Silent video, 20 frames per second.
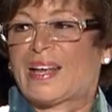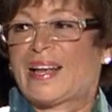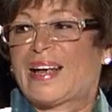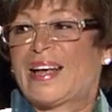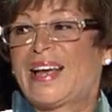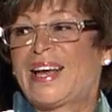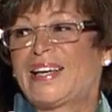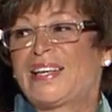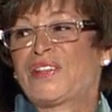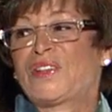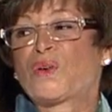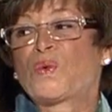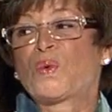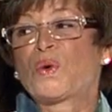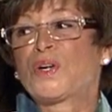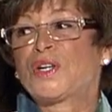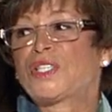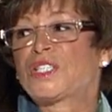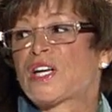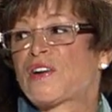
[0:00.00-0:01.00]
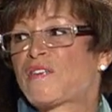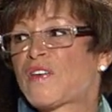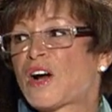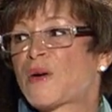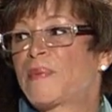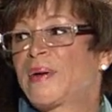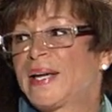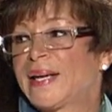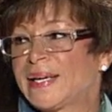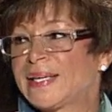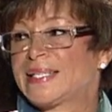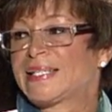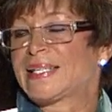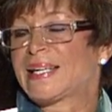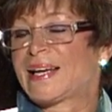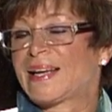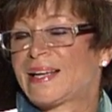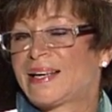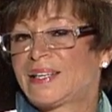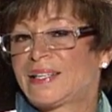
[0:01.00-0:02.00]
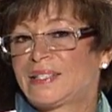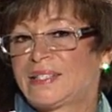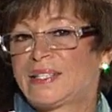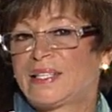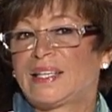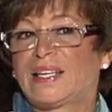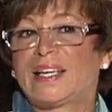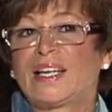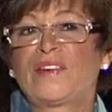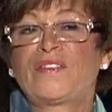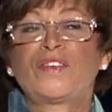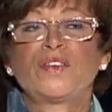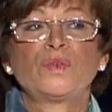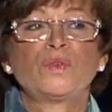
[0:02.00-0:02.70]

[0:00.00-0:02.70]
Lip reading: And in the words of our PSA, if you